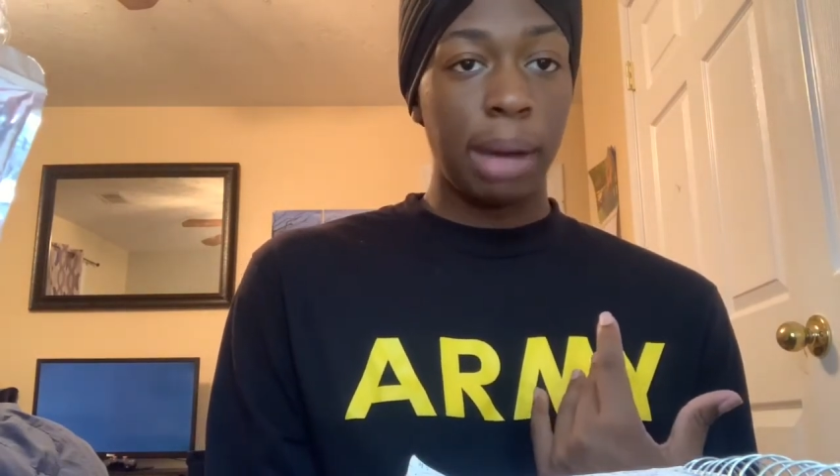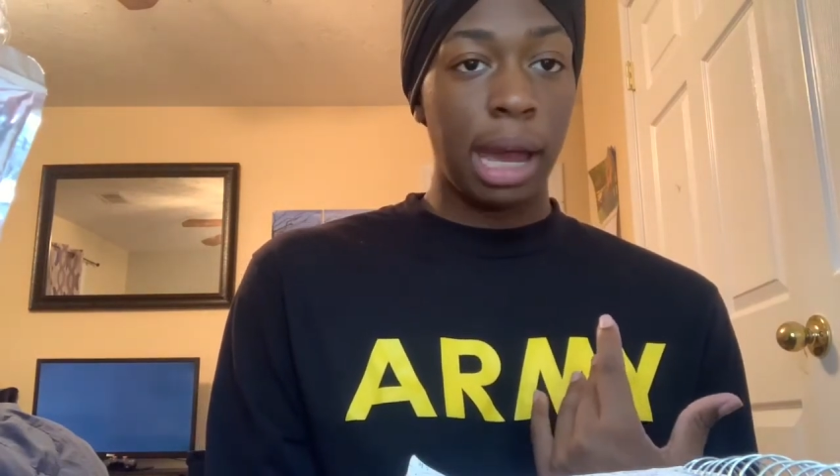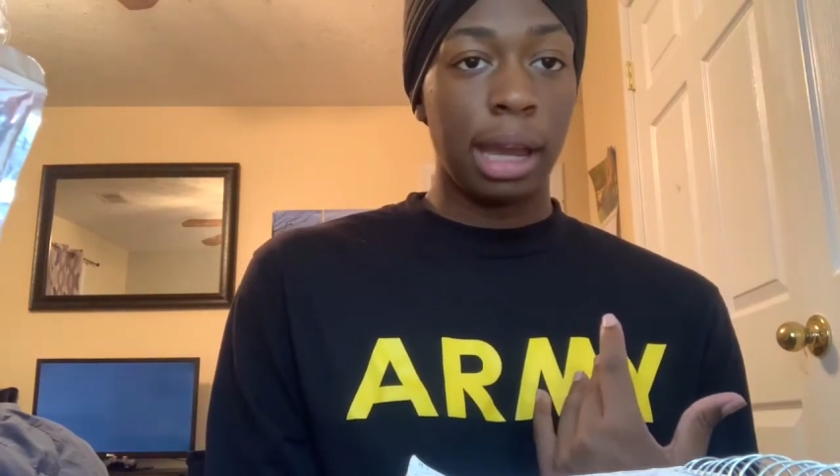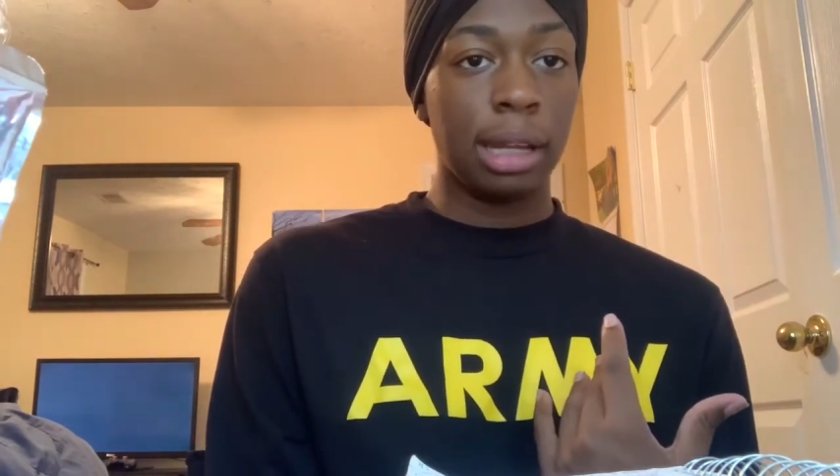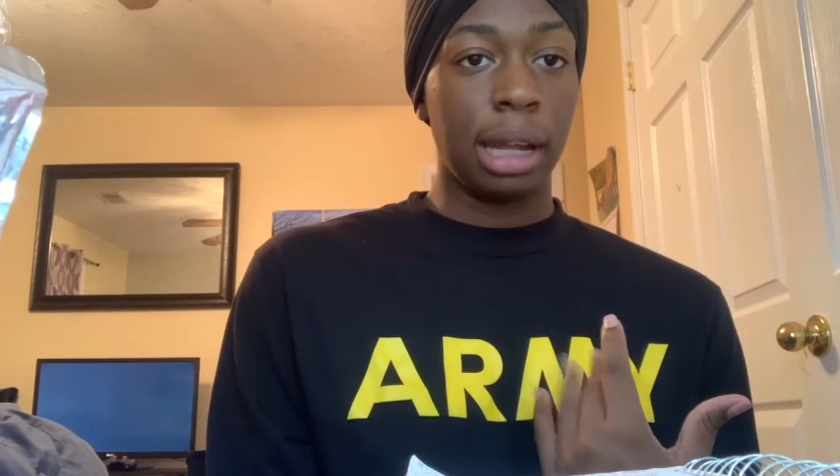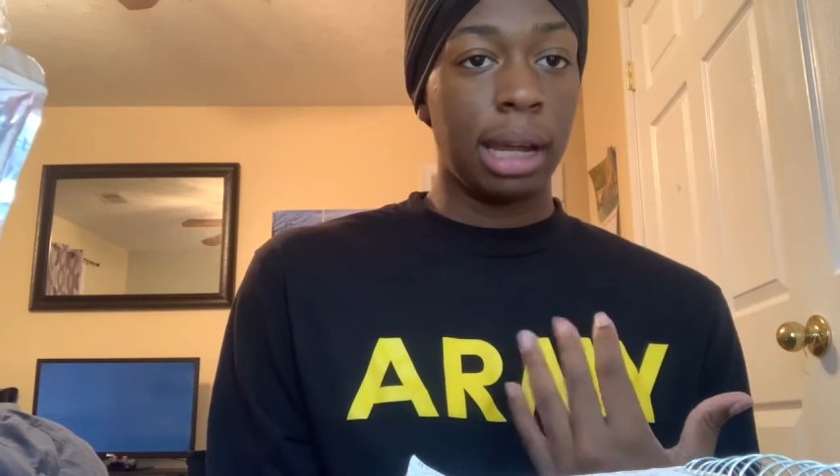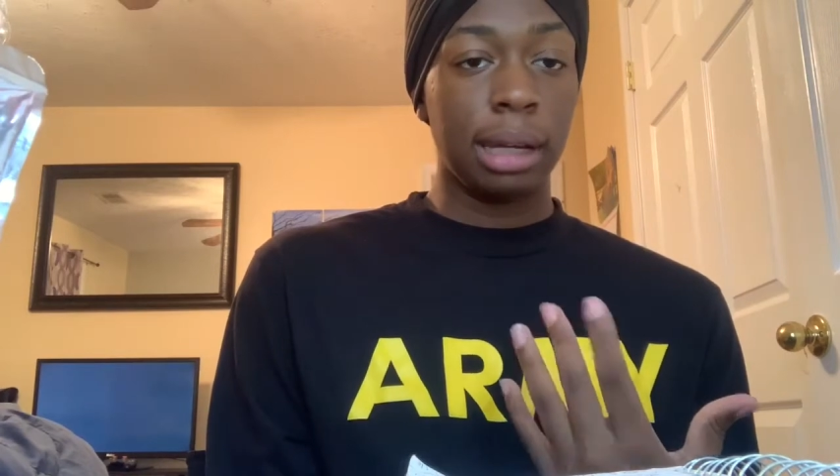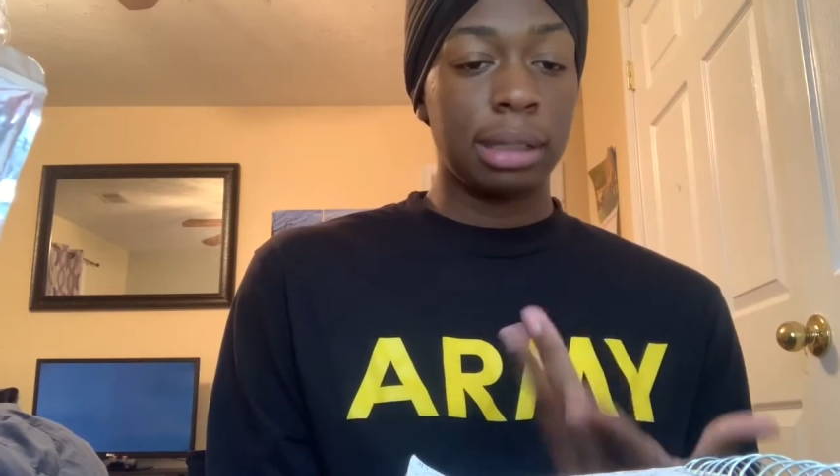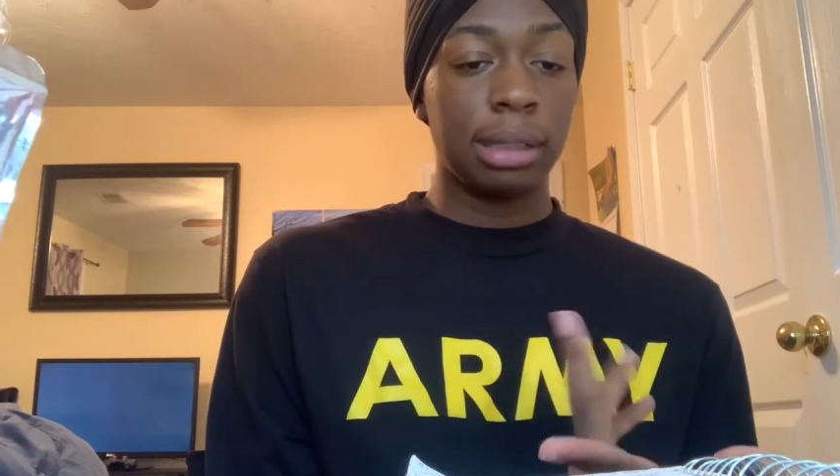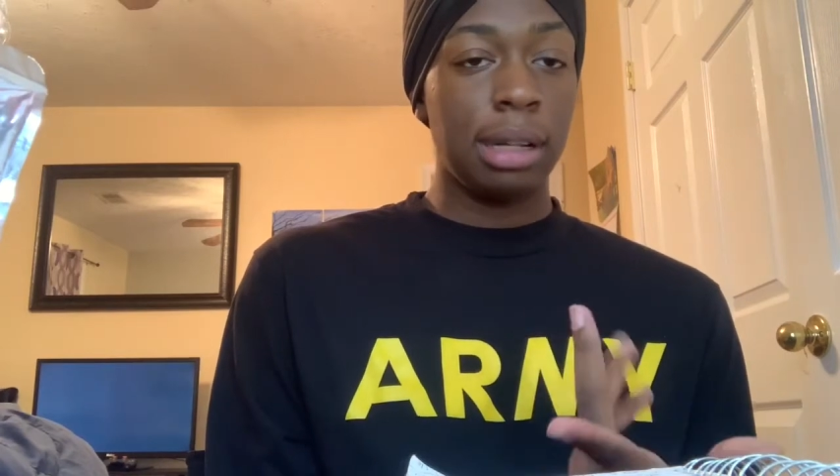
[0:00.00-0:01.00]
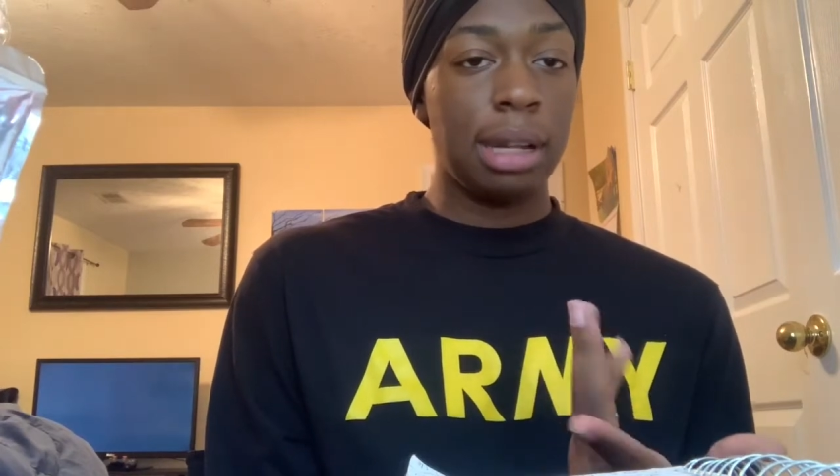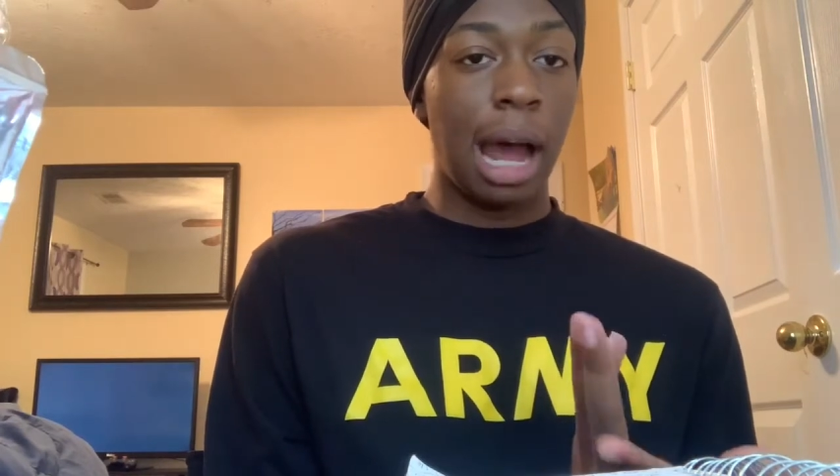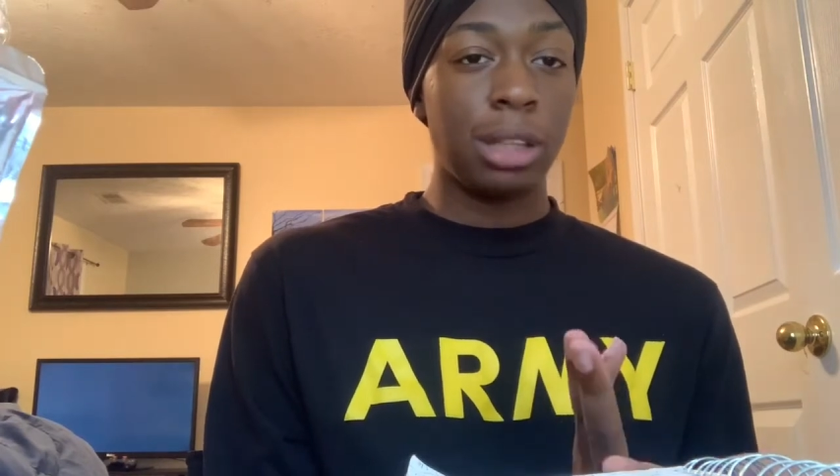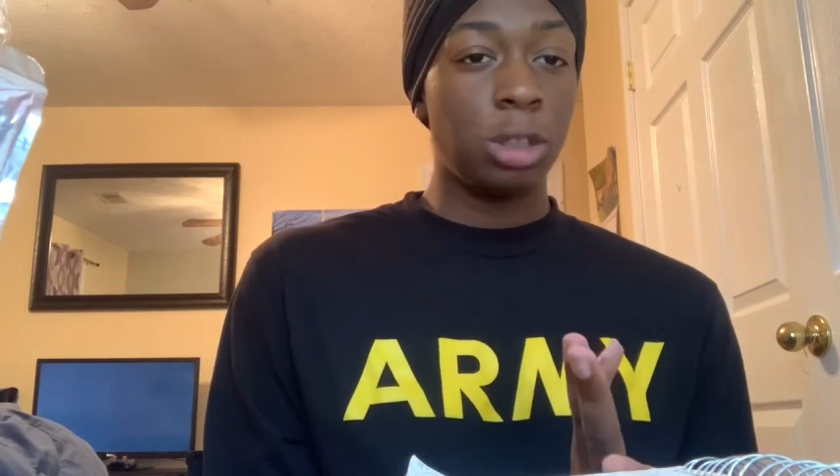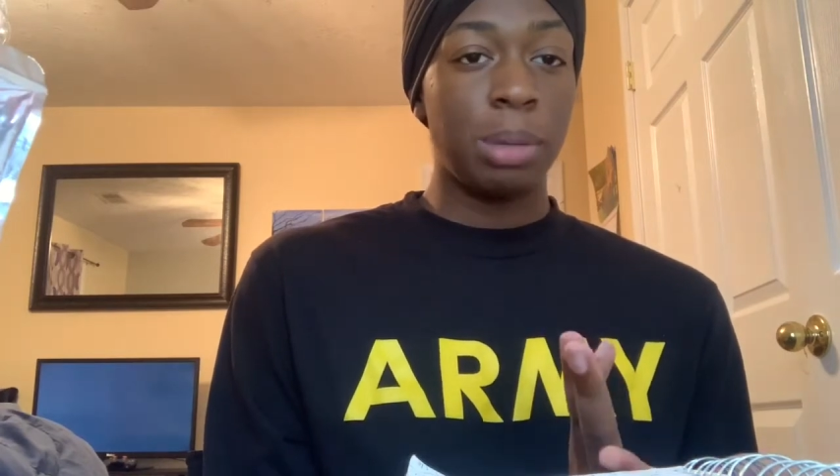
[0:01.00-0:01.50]
bag and like
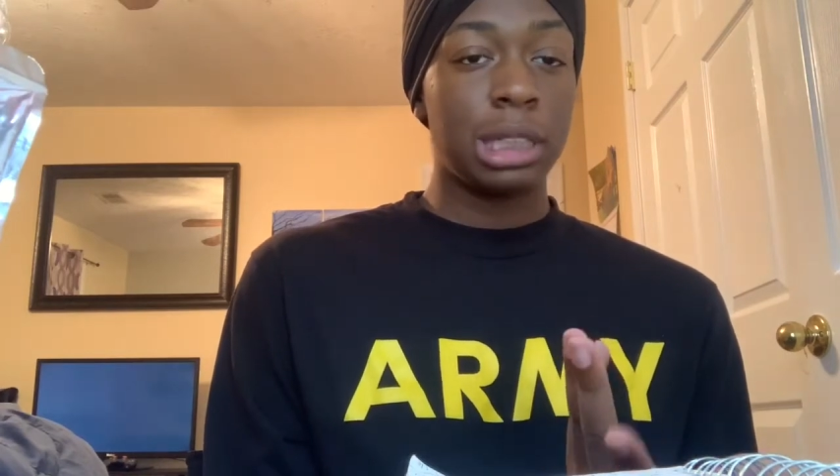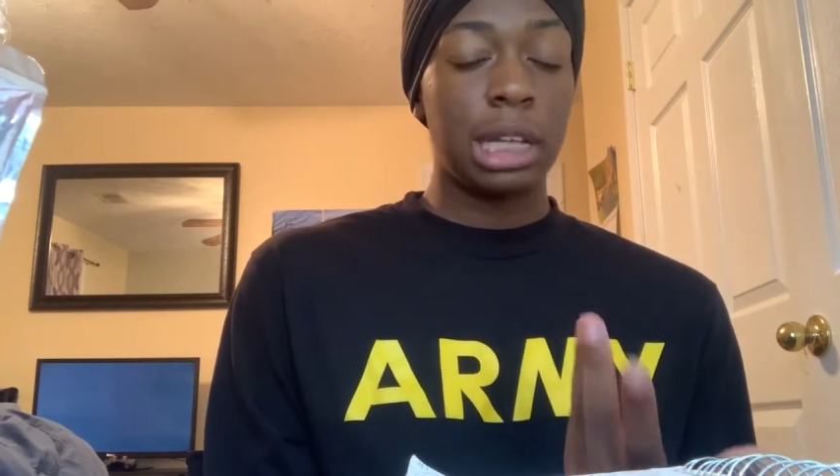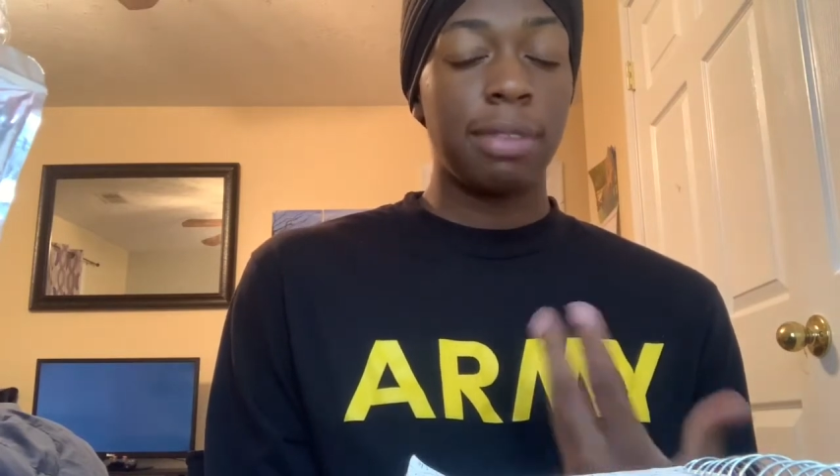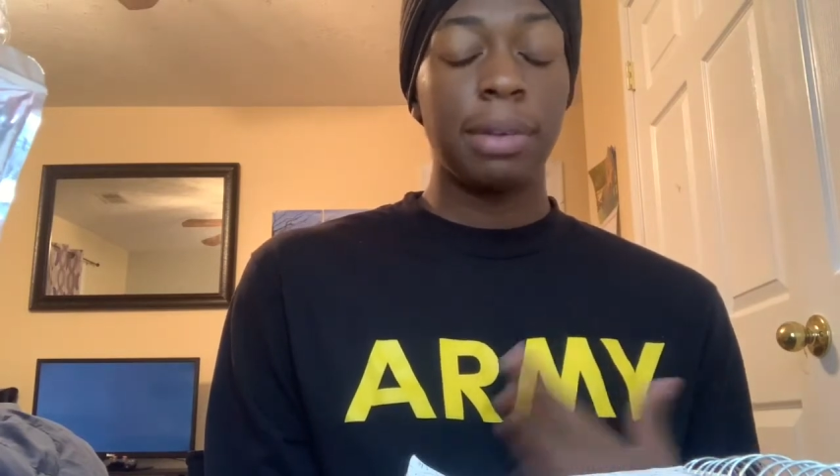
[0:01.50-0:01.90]
not too much stuff.